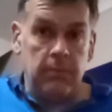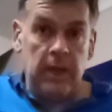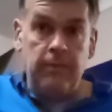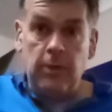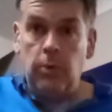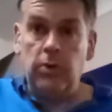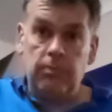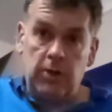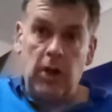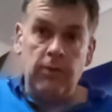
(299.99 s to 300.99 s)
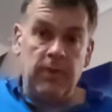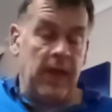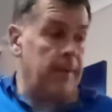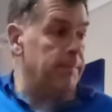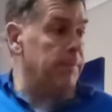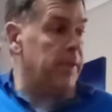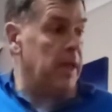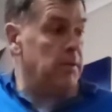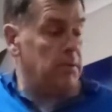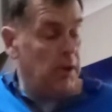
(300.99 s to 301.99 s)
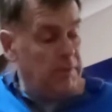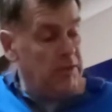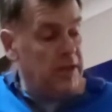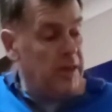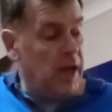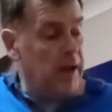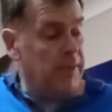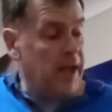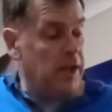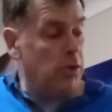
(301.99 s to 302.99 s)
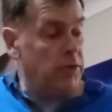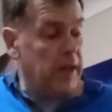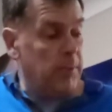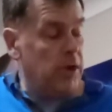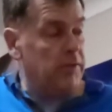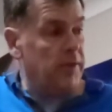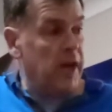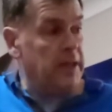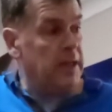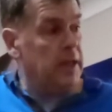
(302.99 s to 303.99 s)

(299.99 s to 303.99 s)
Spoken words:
If you want to go for that, then obviously they're good, they work fine.